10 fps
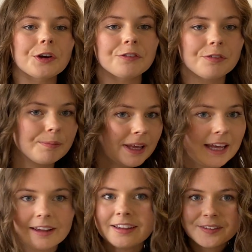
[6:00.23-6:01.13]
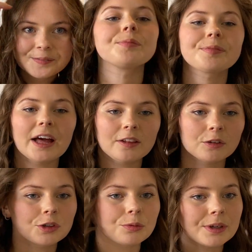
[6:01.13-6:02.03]
for me, that
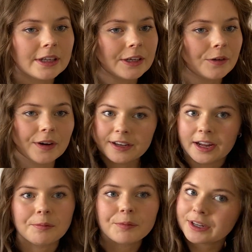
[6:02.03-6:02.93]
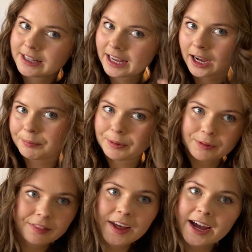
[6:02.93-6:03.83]
looks really good. I'm really happy
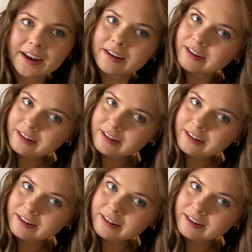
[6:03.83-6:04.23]
with that.